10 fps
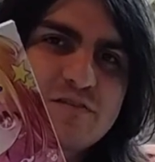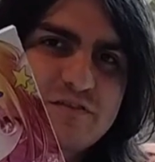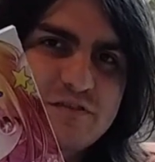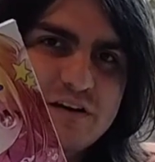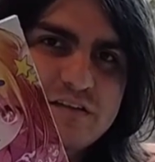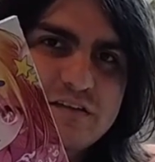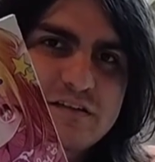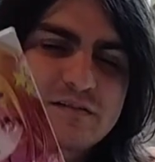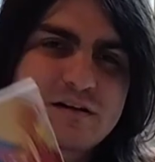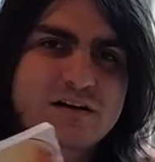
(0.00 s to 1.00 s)
of a friend.
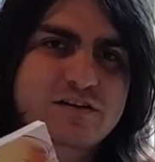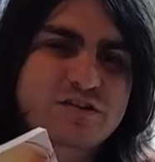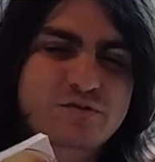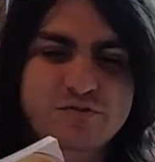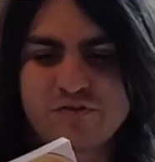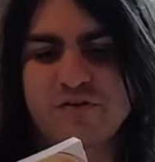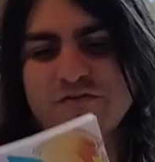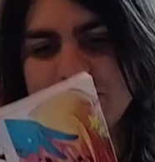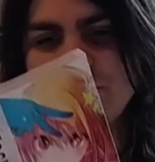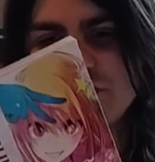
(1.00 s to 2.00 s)
You know who you are
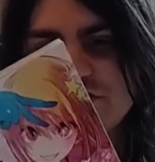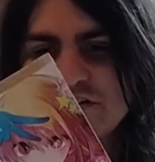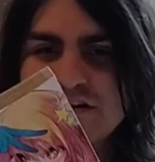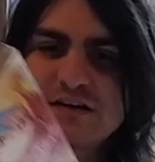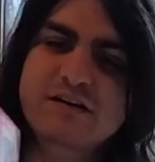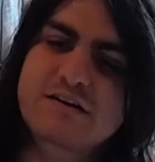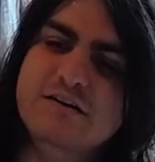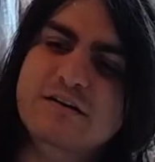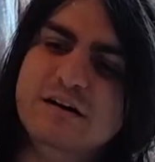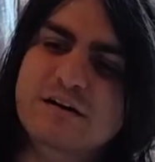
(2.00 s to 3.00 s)
if you're watching.
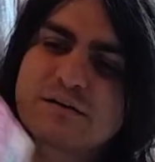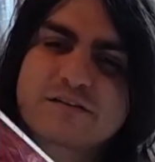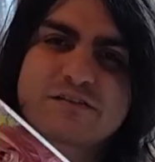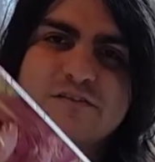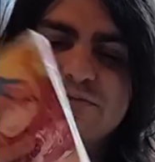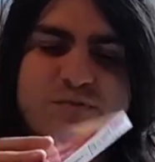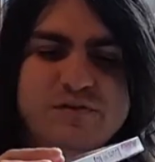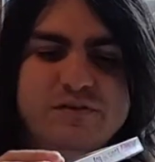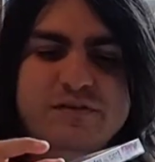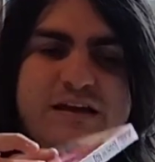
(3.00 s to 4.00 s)
Because this is one
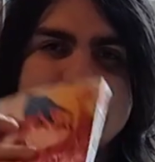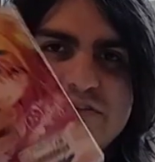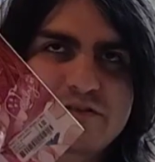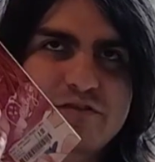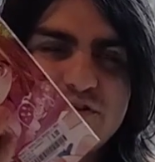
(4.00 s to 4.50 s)
of his favorite